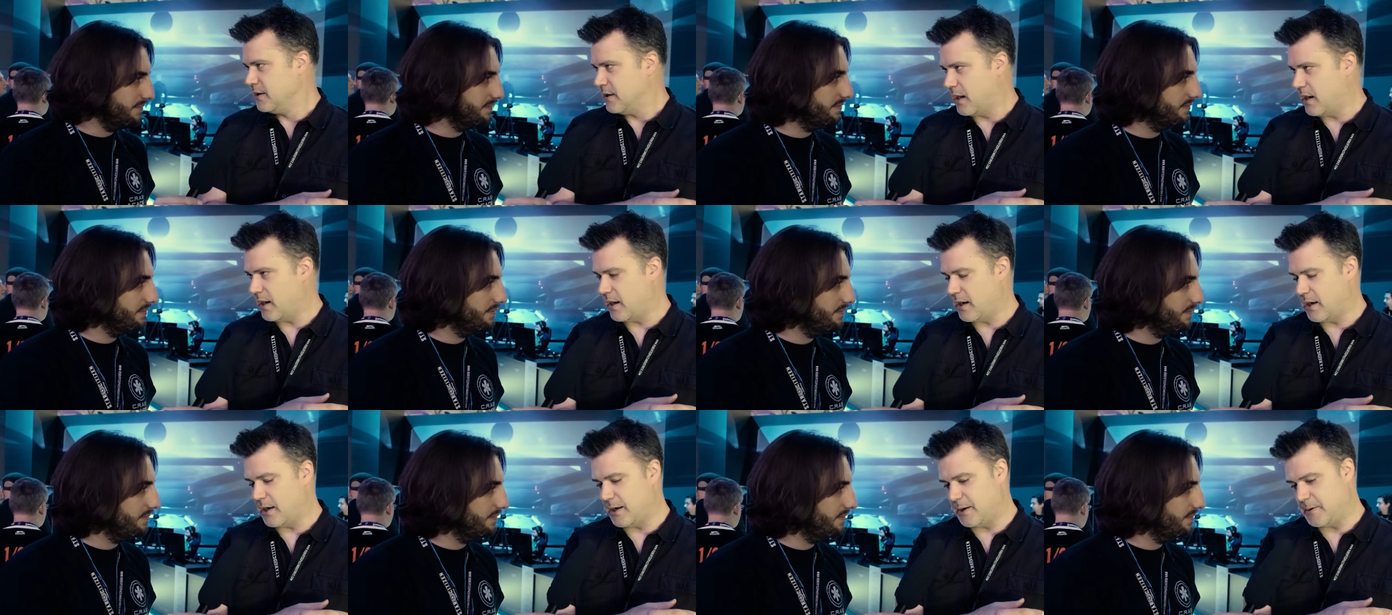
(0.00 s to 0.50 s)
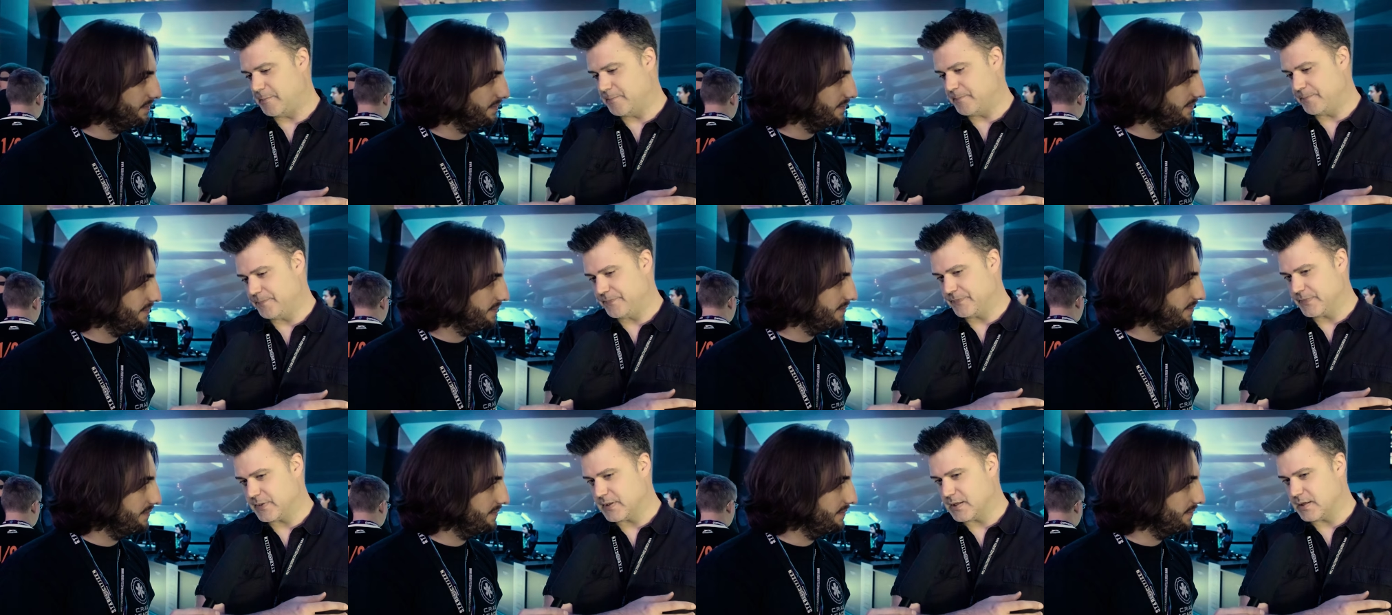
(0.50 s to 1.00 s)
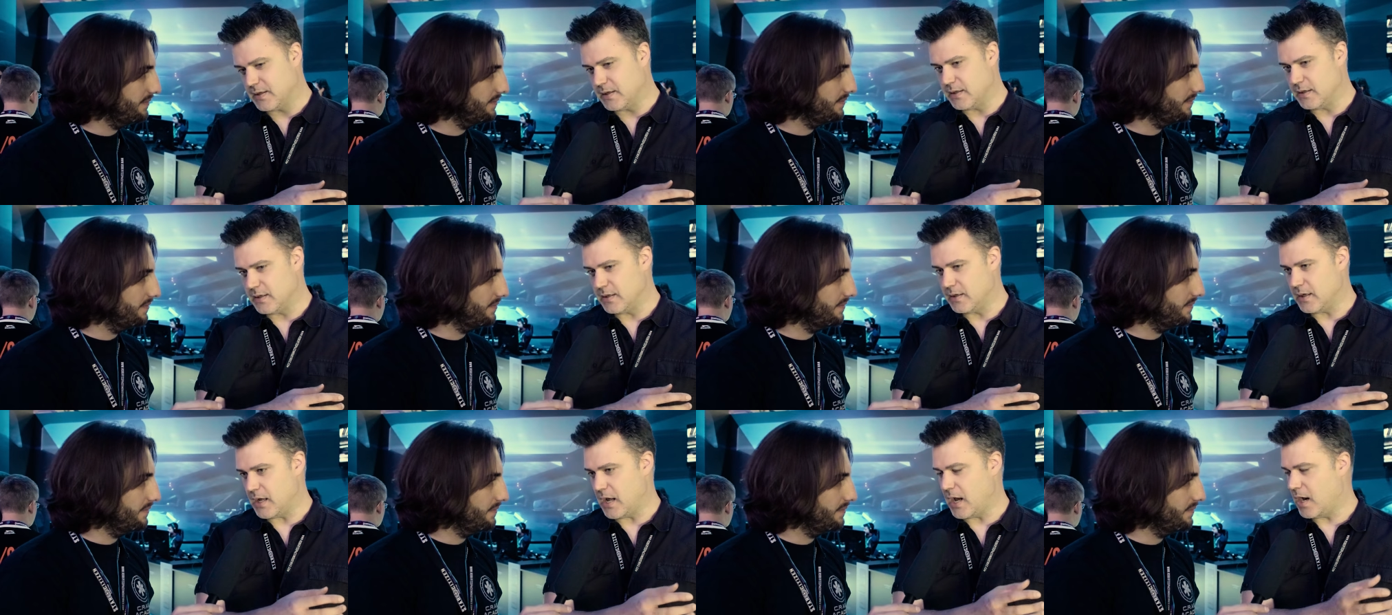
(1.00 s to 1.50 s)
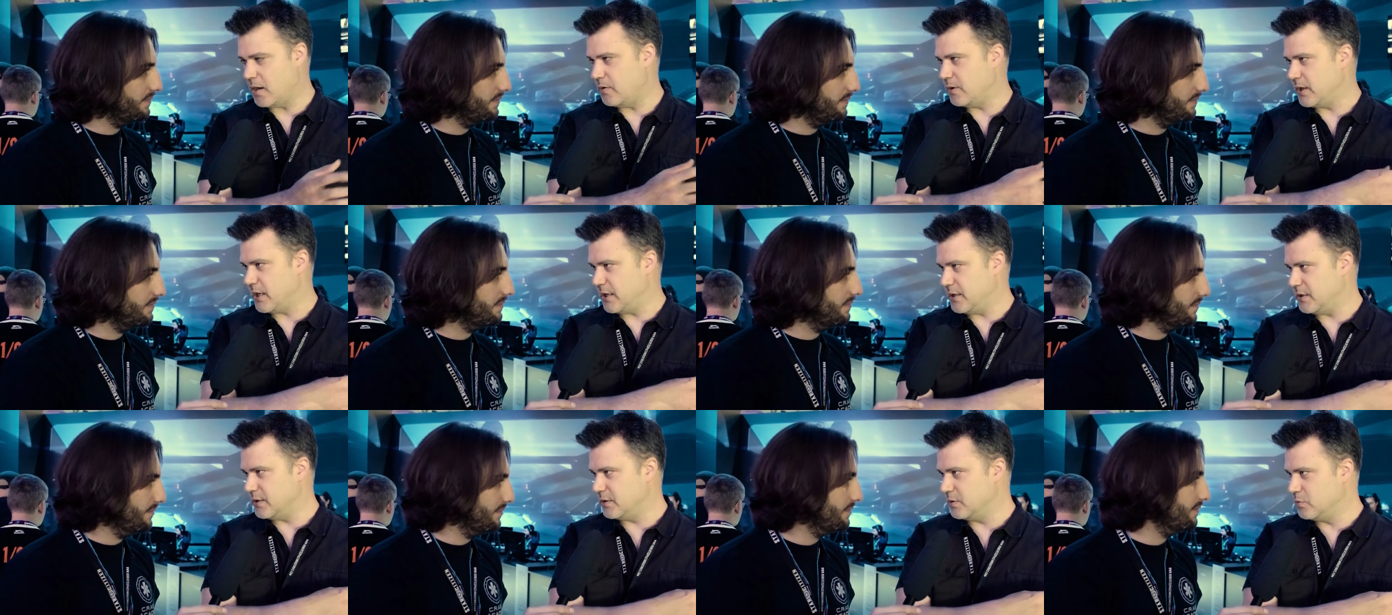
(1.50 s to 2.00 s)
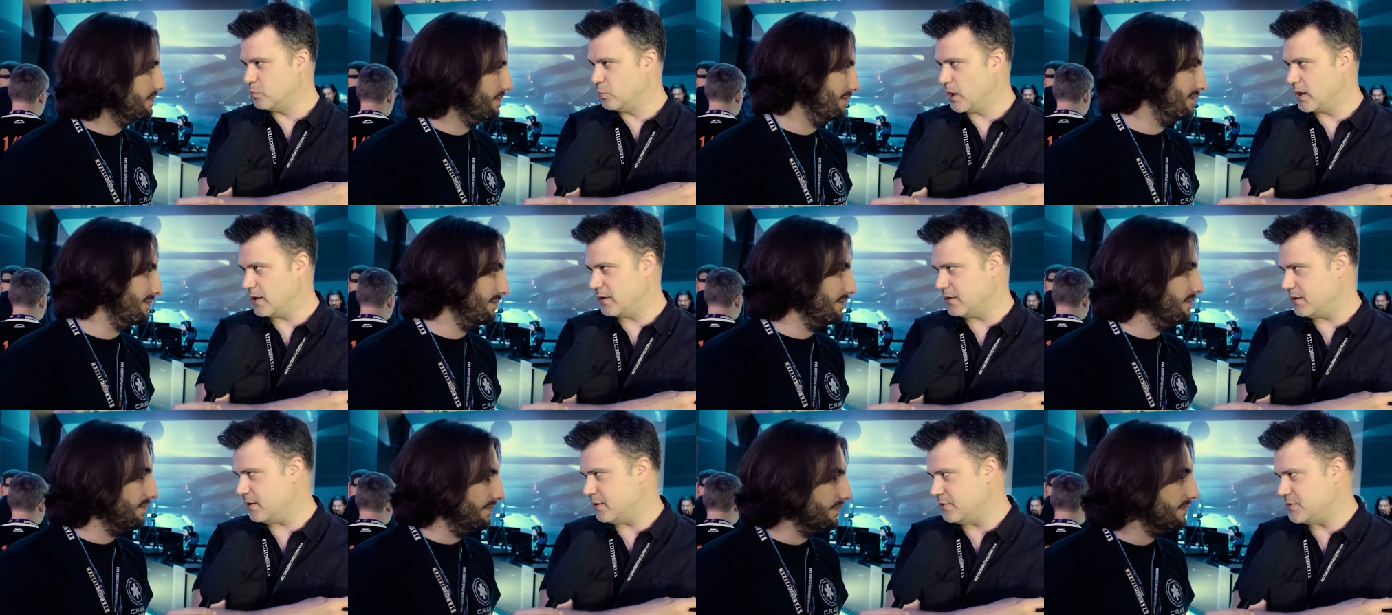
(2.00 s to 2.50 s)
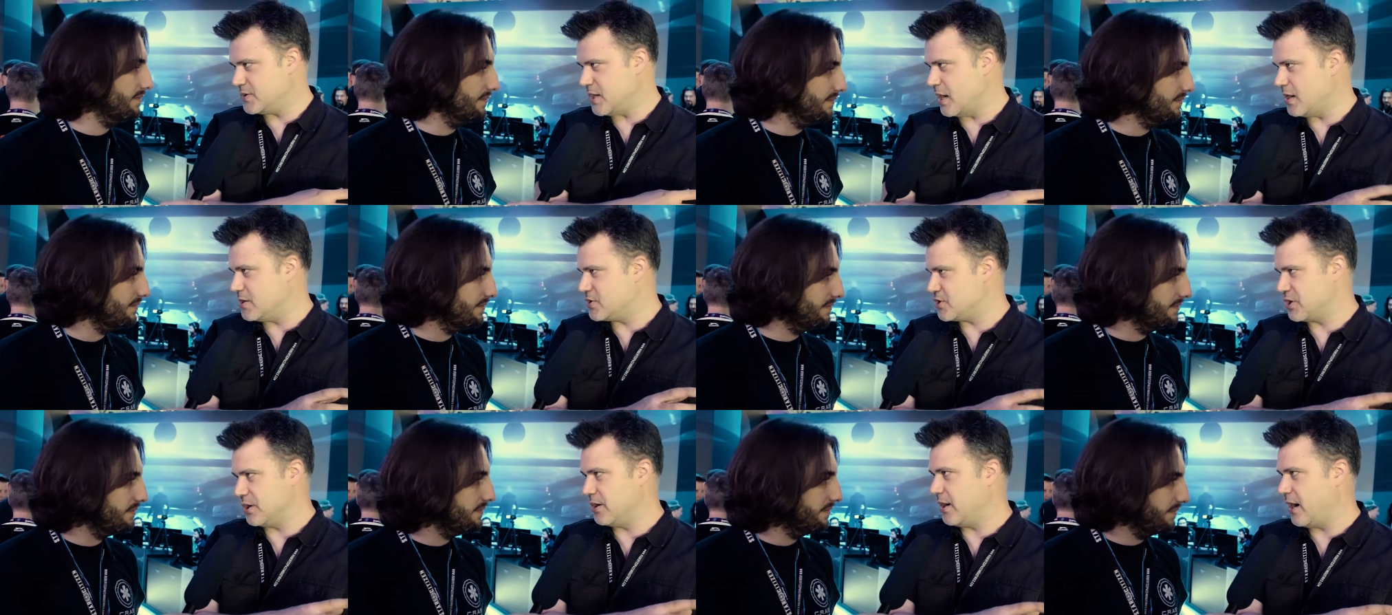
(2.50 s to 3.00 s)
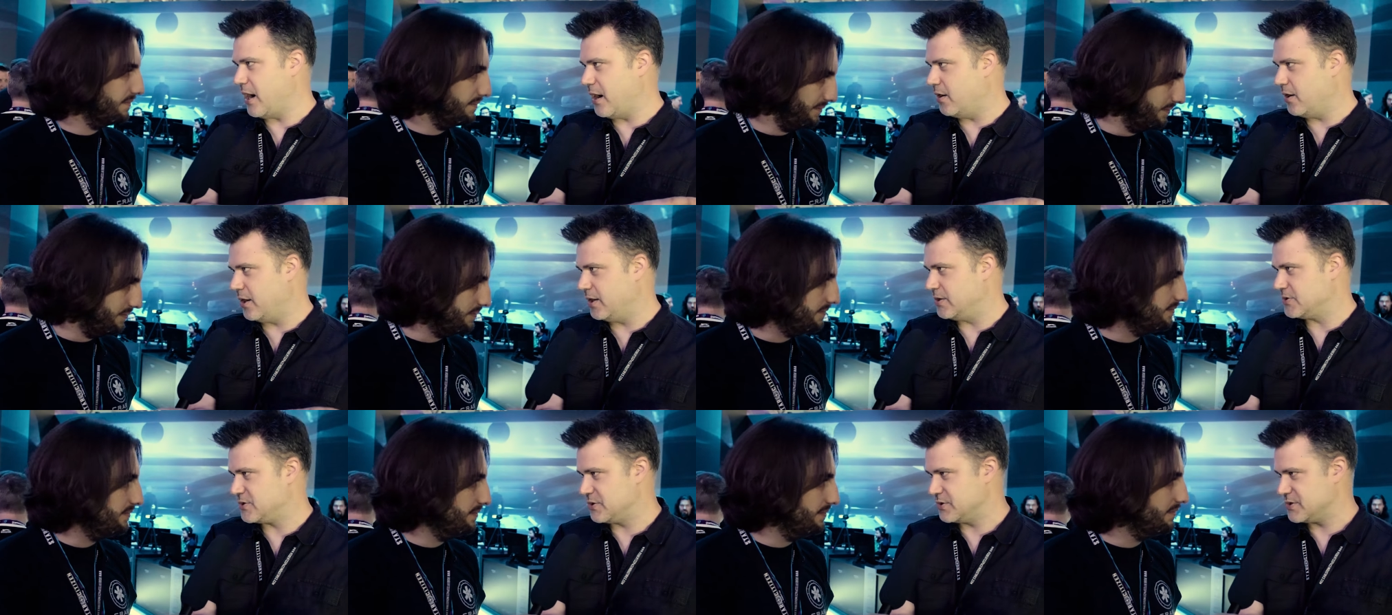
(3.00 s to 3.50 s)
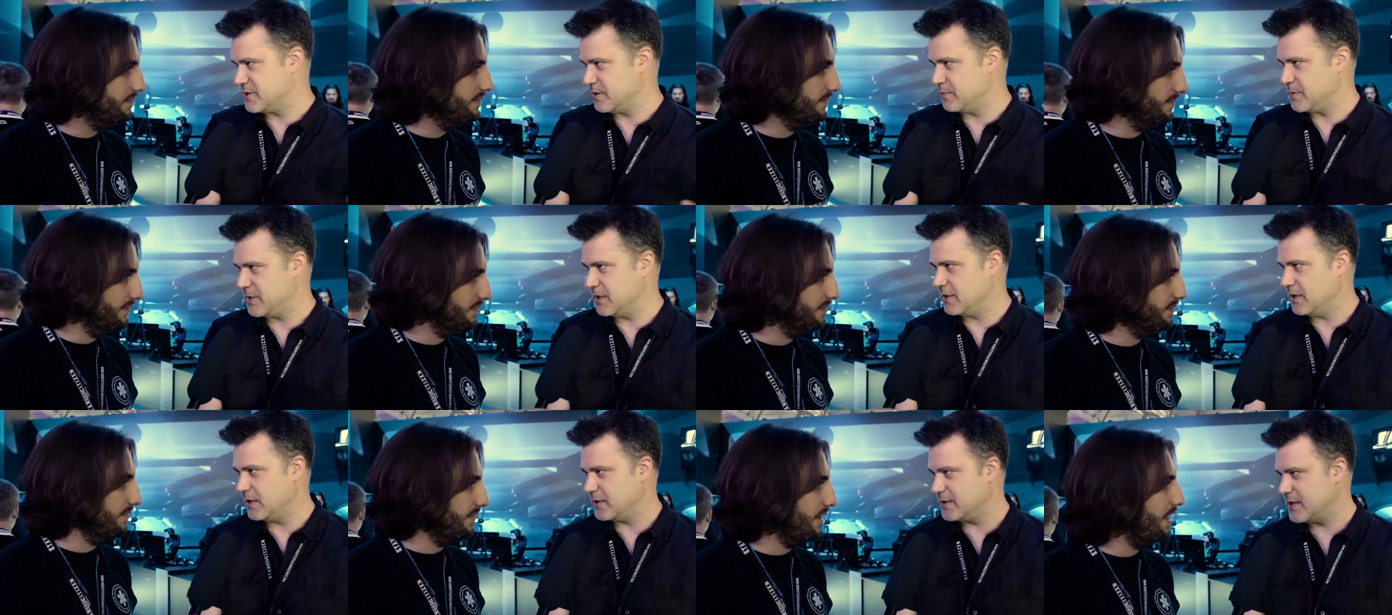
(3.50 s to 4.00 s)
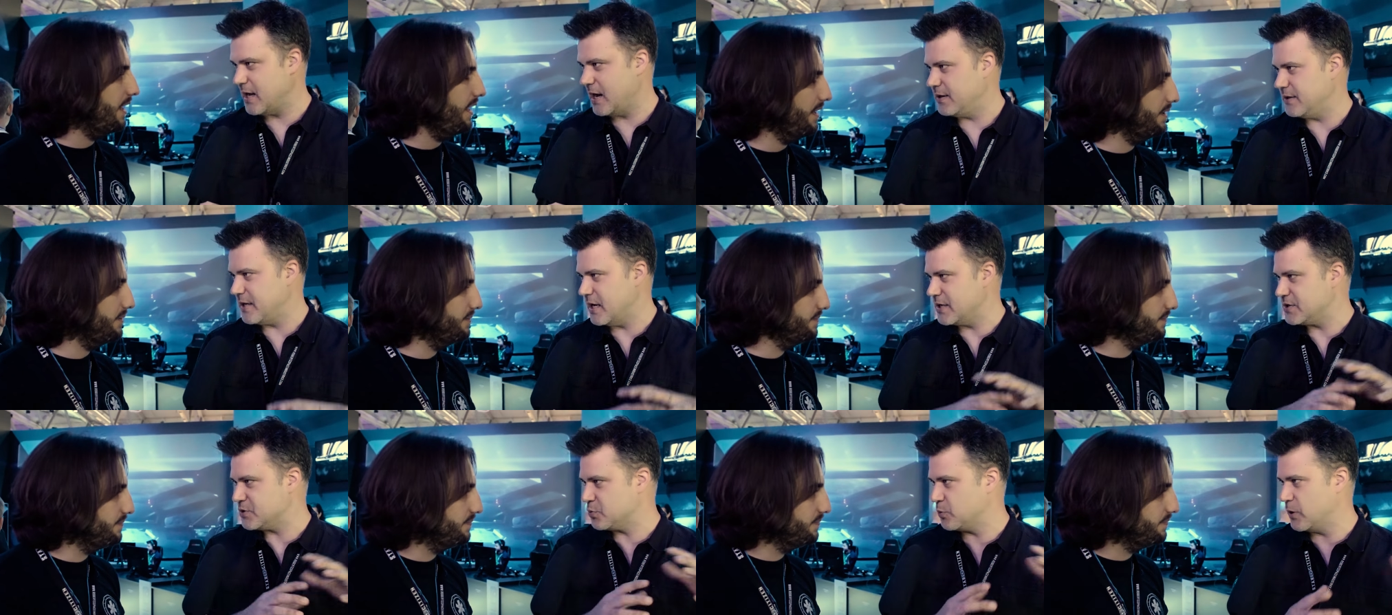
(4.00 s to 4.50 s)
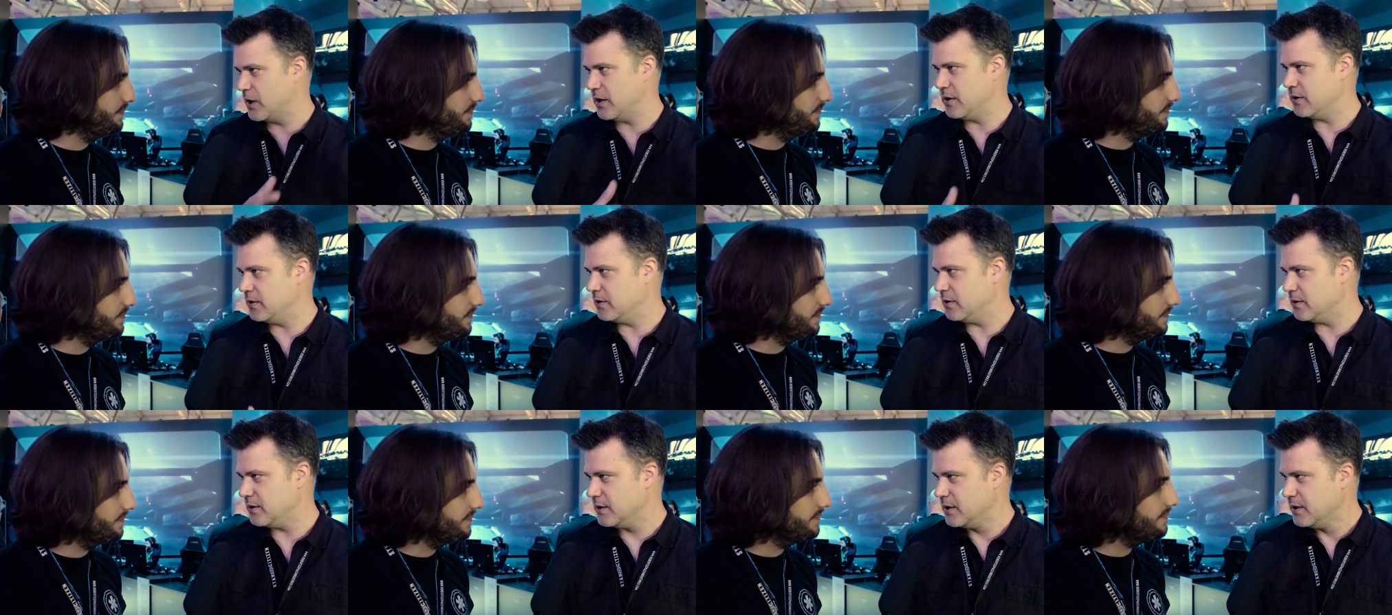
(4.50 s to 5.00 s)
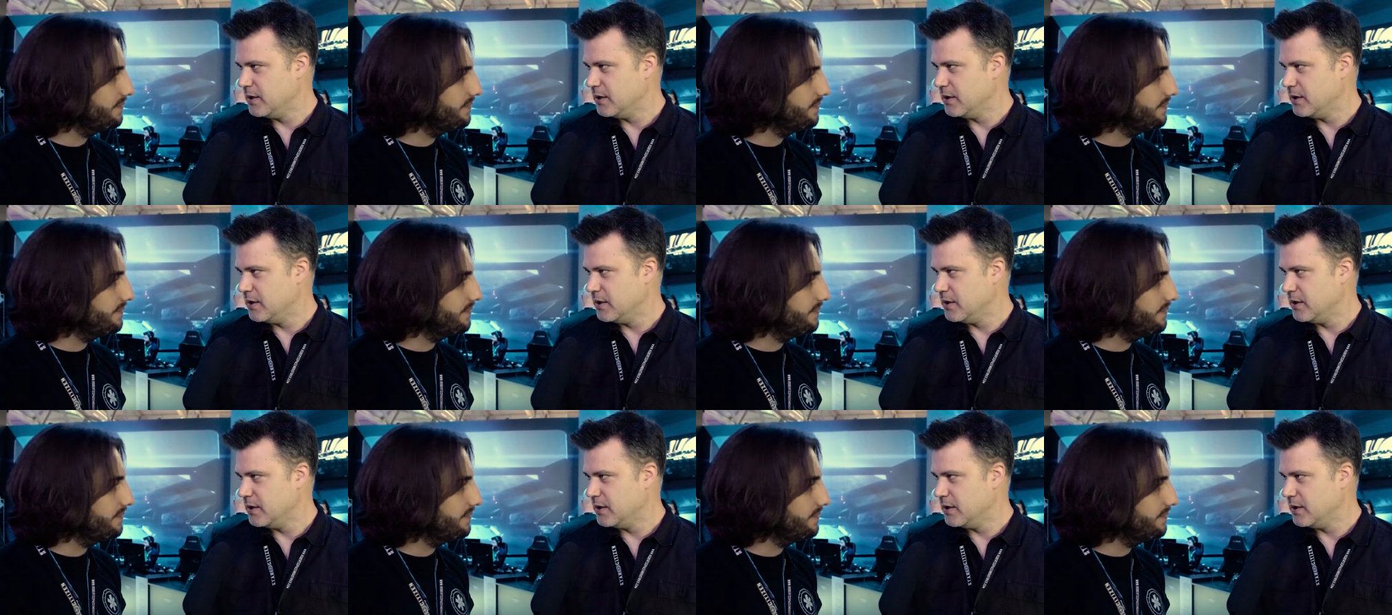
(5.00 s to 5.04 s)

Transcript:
Speaker 1: Um, out in one of the dodgier areas or something like that, that's when